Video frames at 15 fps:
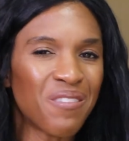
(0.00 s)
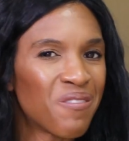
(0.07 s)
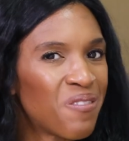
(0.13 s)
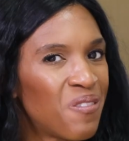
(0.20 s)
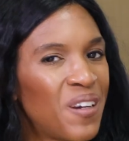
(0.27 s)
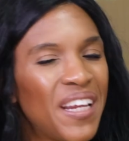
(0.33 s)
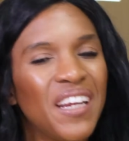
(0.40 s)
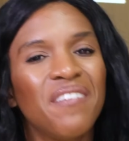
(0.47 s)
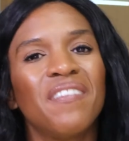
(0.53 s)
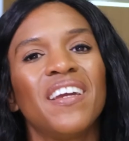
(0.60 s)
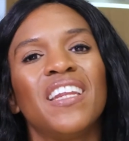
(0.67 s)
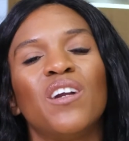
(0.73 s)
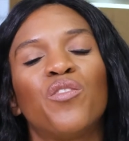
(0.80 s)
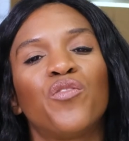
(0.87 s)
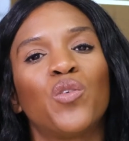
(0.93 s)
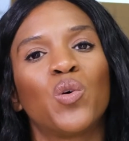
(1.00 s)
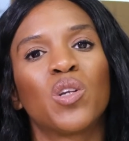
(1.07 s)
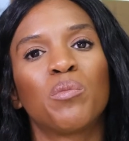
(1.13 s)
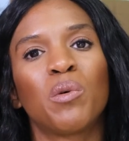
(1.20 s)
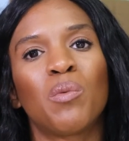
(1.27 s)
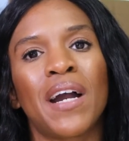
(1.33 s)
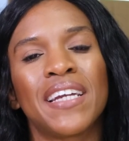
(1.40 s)
a really, really
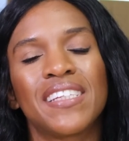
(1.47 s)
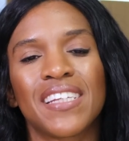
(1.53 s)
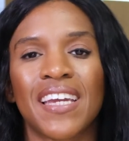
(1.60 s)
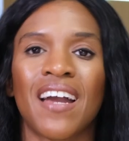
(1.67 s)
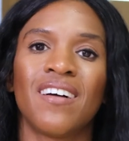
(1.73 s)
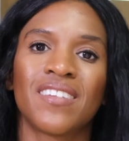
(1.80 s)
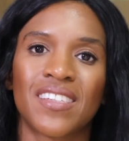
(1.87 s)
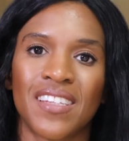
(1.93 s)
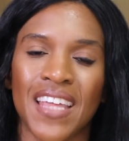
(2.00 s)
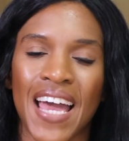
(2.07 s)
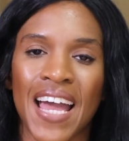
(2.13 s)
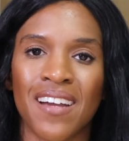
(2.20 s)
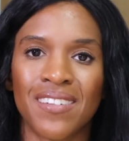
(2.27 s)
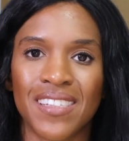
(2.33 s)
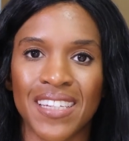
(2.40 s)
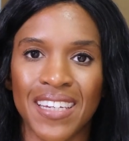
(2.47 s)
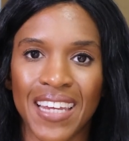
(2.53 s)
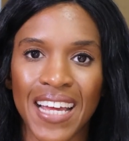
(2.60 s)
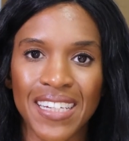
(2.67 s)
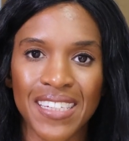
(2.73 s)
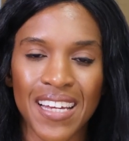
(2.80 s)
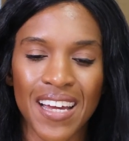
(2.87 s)
affordable way to get onto the housing
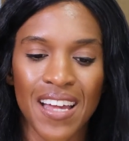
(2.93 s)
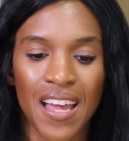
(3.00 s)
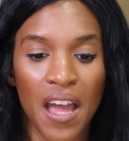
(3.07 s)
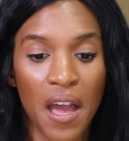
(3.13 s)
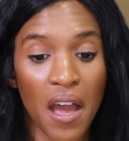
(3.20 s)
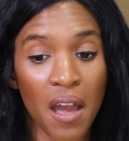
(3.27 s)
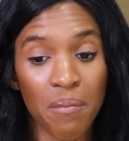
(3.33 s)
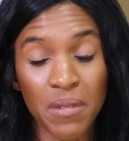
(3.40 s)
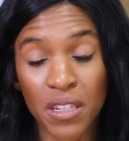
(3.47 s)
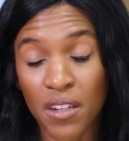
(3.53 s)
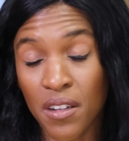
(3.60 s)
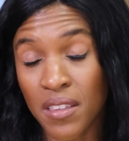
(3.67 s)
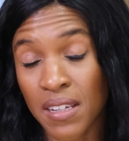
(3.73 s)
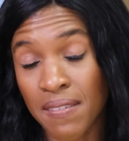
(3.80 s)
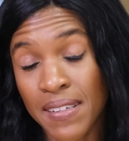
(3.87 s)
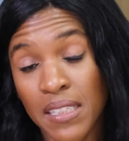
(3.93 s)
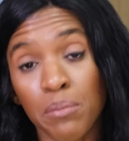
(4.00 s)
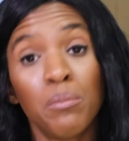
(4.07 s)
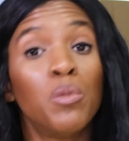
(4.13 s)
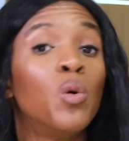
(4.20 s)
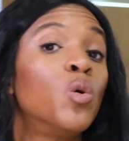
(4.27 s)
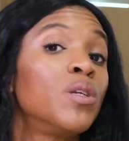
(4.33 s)
ladder. You know, there is
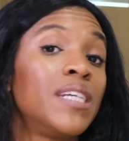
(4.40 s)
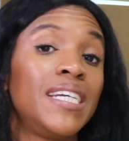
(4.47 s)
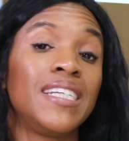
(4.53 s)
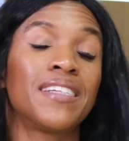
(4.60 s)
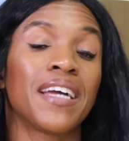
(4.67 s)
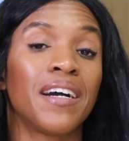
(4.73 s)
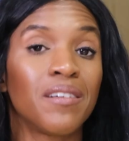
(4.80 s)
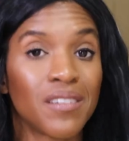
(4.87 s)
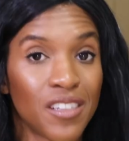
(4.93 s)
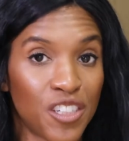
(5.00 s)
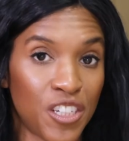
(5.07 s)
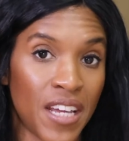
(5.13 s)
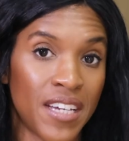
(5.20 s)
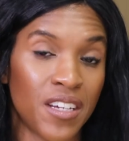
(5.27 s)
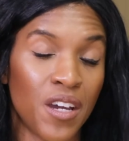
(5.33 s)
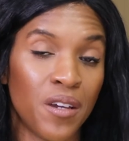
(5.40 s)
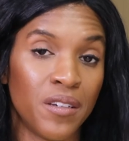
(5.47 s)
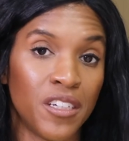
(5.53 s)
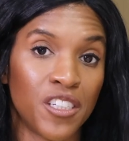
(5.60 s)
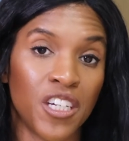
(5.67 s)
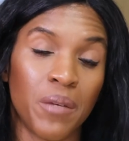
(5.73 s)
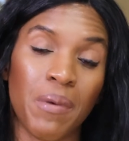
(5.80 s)
more detail to shared
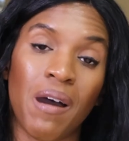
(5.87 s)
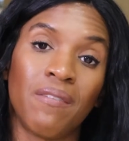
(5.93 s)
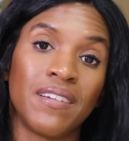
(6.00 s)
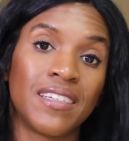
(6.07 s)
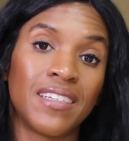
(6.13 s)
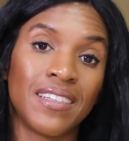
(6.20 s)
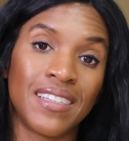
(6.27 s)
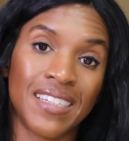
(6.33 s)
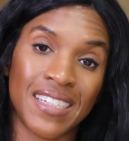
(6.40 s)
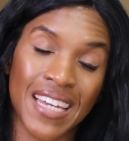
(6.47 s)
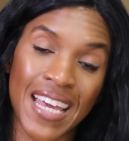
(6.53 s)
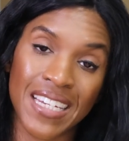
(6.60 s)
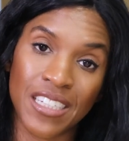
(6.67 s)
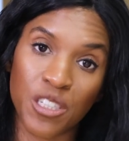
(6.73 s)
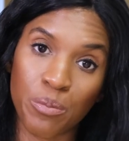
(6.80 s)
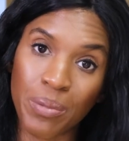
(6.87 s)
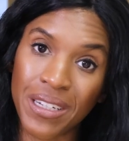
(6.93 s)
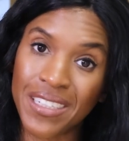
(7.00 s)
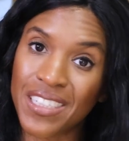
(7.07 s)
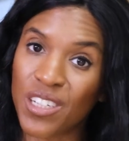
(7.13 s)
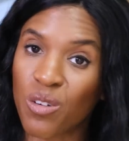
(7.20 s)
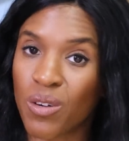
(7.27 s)
ownership. Obviously, there's an
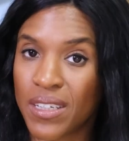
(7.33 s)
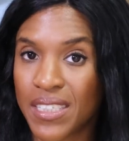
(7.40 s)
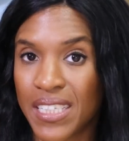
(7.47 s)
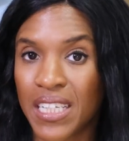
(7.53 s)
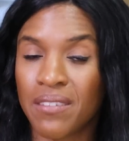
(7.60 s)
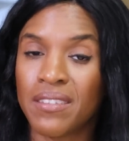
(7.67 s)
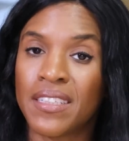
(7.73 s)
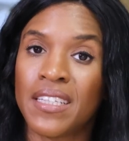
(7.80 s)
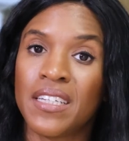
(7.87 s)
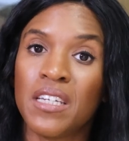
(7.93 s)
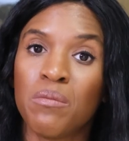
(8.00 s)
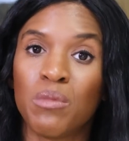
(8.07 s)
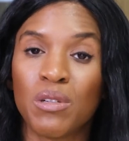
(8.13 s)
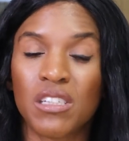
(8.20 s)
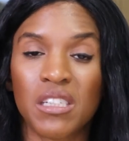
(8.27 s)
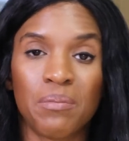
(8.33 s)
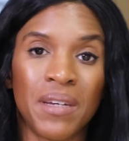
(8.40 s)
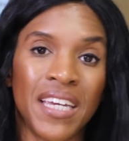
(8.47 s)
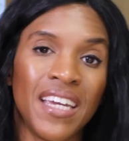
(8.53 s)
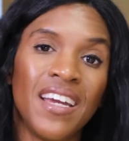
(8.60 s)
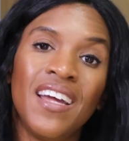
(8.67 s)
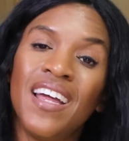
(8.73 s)
eligibility criteria that you must
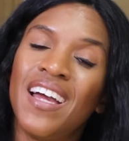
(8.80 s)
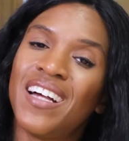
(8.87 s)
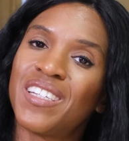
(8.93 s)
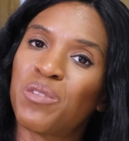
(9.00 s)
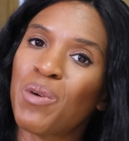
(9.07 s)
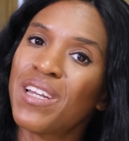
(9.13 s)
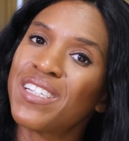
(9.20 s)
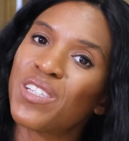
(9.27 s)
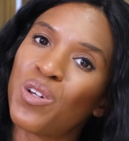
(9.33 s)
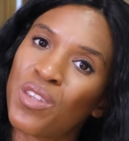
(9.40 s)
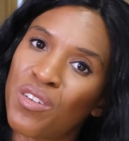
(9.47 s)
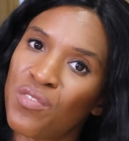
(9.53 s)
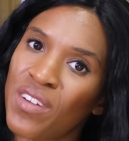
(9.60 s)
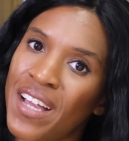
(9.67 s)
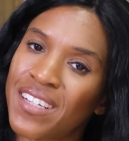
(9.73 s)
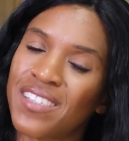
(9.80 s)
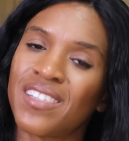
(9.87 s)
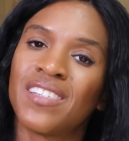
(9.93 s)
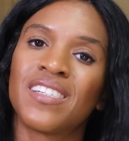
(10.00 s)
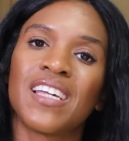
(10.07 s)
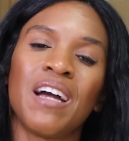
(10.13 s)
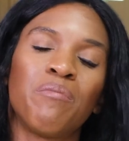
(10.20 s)
meet, as well as other
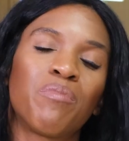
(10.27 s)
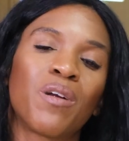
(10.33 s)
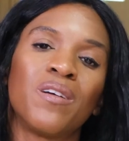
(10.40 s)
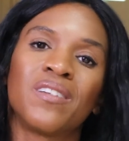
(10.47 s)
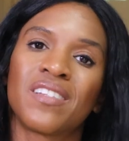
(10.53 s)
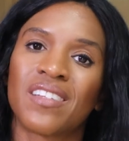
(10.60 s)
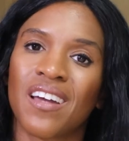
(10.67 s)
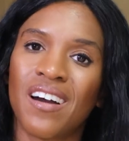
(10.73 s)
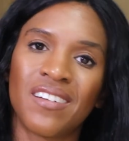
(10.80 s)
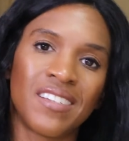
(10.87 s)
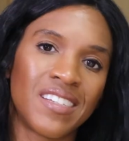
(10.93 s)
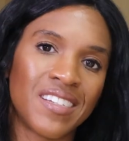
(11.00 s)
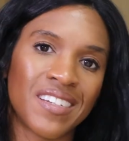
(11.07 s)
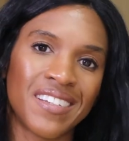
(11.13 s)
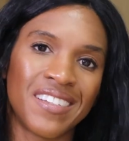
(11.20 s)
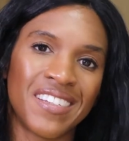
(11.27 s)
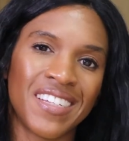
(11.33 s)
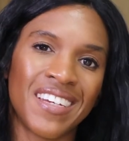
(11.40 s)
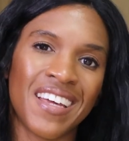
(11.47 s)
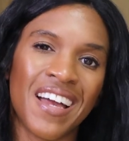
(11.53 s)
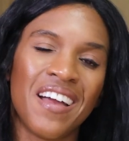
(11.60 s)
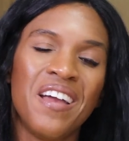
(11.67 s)
factors and pros and cons to
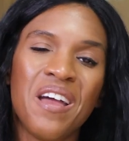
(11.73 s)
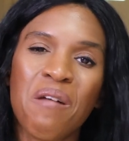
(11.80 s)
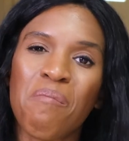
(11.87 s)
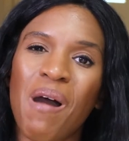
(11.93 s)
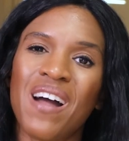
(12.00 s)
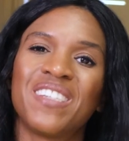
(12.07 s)
consider. But